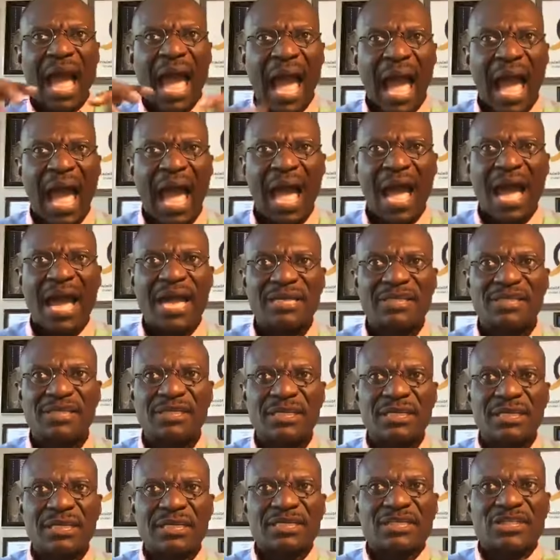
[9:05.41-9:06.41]

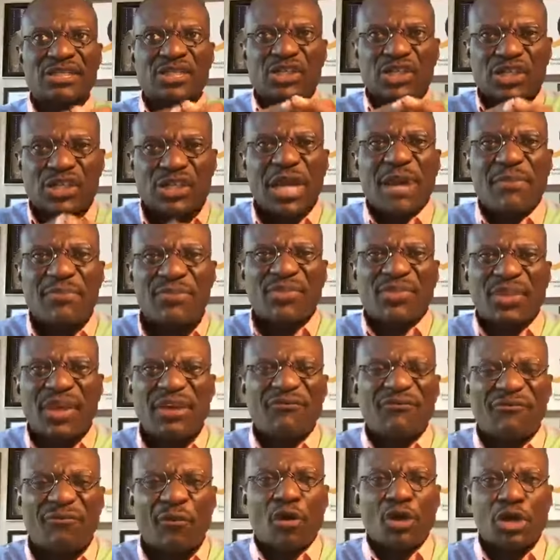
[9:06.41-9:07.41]
has
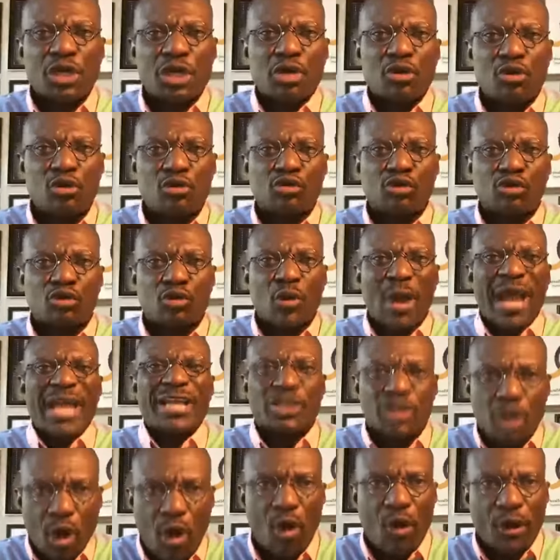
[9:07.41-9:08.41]
something for you to
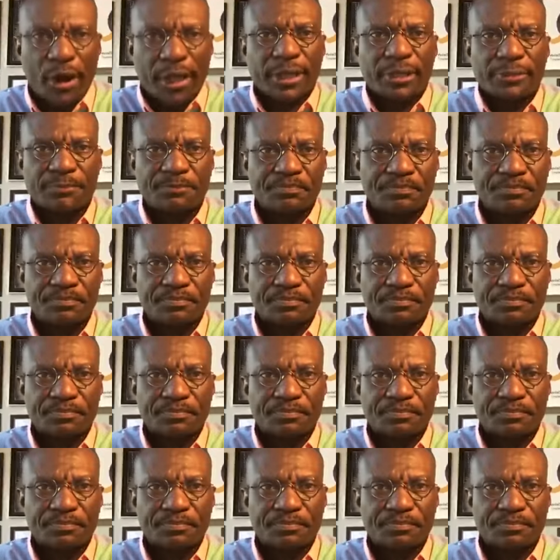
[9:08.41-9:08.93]
enjoy.